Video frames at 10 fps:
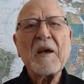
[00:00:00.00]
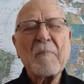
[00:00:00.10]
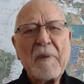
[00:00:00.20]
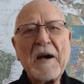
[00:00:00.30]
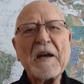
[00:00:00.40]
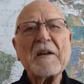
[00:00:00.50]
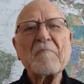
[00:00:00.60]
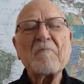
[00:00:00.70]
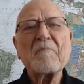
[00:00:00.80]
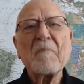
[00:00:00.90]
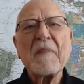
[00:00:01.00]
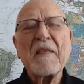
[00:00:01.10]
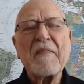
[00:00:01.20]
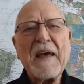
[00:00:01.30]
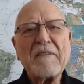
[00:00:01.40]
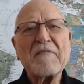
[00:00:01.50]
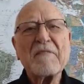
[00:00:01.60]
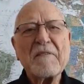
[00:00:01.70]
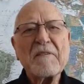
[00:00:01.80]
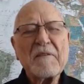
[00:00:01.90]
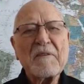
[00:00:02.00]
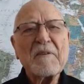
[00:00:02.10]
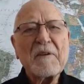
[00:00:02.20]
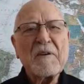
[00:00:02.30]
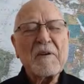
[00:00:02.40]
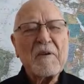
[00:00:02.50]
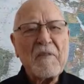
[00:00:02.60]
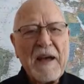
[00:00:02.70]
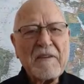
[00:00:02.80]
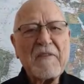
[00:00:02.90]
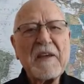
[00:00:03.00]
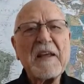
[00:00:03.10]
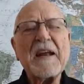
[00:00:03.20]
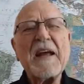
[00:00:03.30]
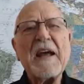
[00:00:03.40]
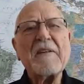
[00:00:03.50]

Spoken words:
But that's and